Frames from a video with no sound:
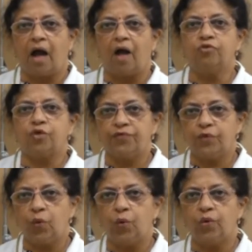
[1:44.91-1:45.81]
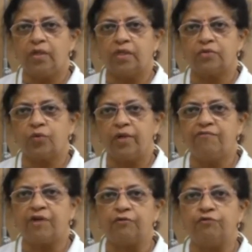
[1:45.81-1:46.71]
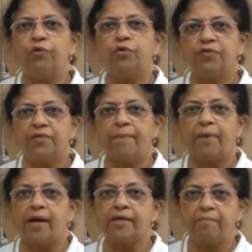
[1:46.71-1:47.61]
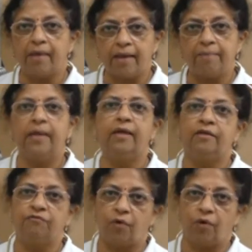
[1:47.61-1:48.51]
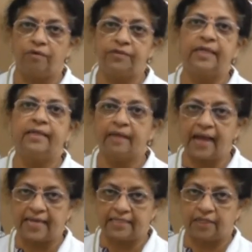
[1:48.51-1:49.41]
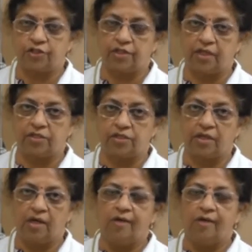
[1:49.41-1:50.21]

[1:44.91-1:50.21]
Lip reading: out of the whole lungs, only 1/4 of the part may be involved in the gas exchange.